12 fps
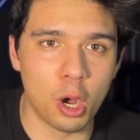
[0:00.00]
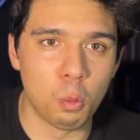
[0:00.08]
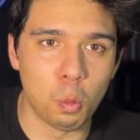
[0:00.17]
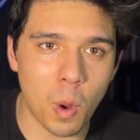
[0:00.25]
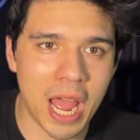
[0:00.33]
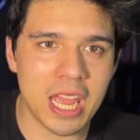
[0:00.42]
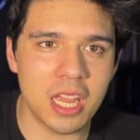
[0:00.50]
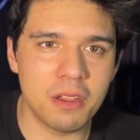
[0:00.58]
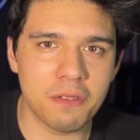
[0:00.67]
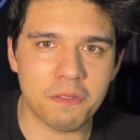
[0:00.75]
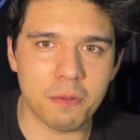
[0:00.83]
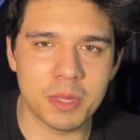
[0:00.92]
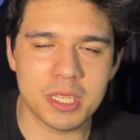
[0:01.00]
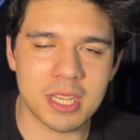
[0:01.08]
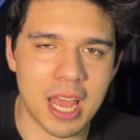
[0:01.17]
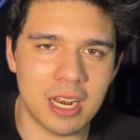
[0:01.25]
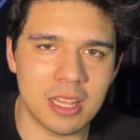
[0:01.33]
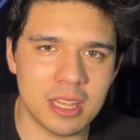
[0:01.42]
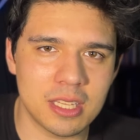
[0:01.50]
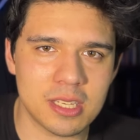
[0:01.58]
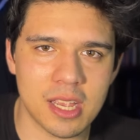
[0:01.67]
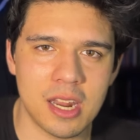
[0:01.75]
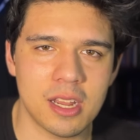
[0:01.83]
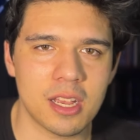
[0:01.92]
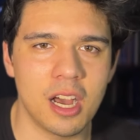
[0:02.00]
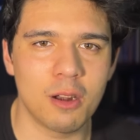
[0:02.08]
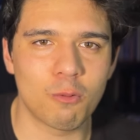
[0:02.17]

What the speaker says: away from the scanner that the scanner can't